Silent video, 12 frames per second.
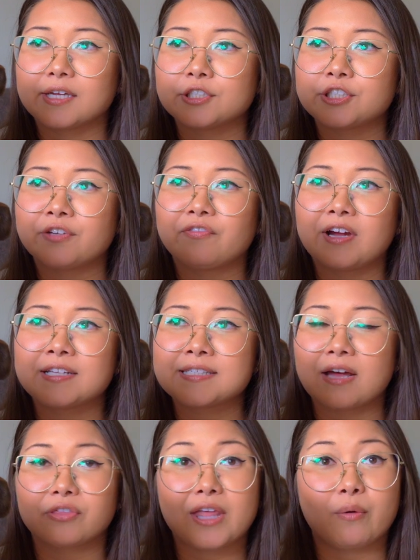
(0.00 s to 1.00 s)
and she
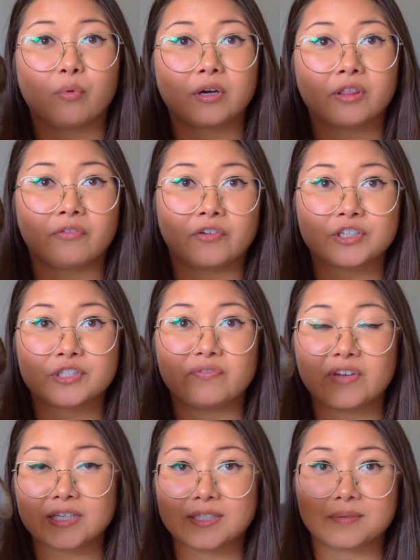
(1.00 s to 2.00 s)
finds out that one of the first
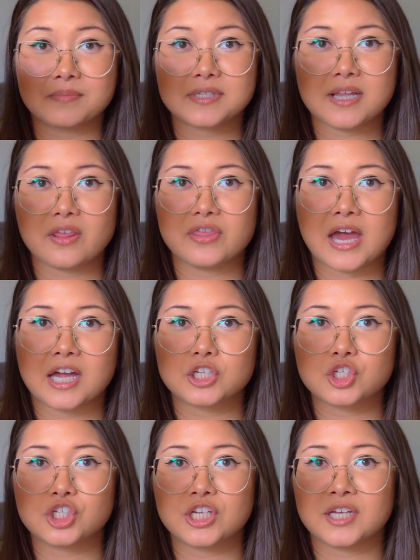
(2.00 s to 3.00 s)
victims
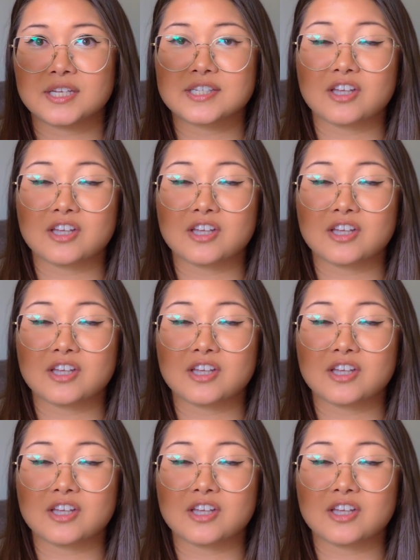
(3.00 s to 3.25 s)
that she